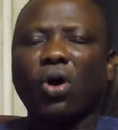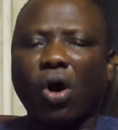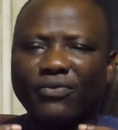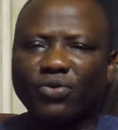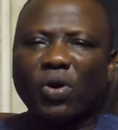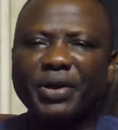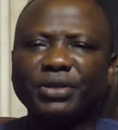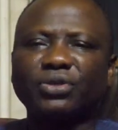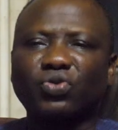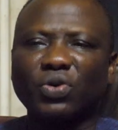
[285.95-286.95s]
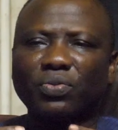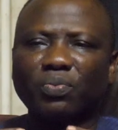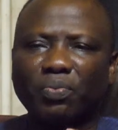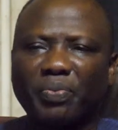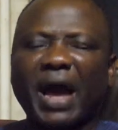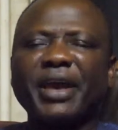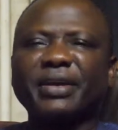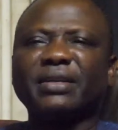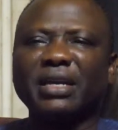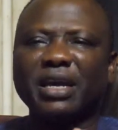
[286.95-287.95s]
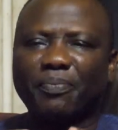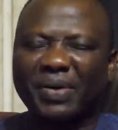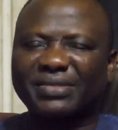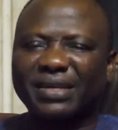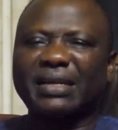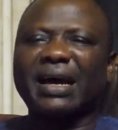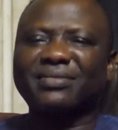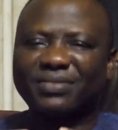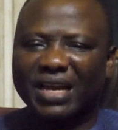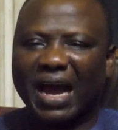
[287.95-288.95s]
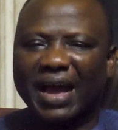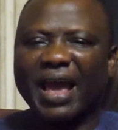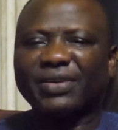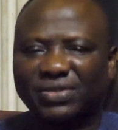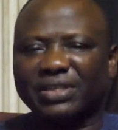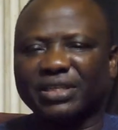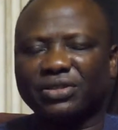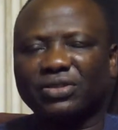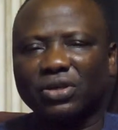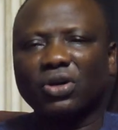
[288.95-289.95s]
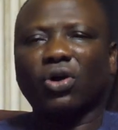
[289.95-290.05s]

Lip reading: of going into buying a personal real estate